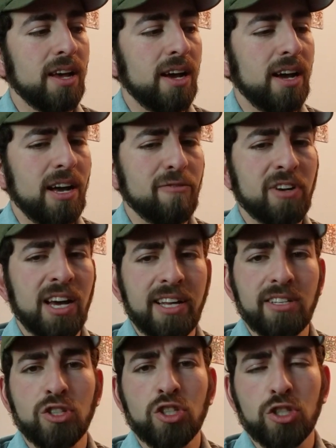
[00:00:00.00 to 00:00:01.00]
have
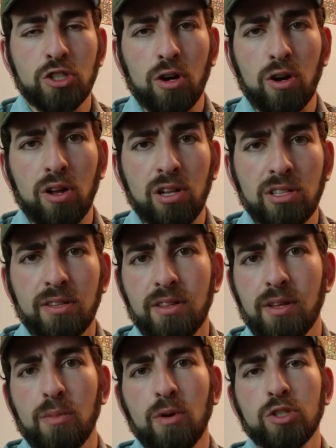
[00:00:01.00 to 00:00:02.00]
kind of stalled.
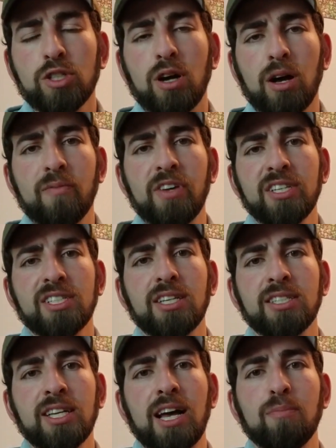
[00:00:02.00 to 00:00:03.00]
The most obvious
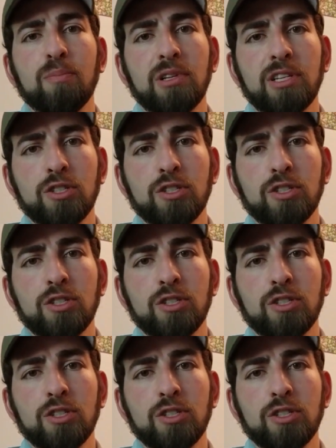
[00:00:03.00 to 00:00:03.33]
example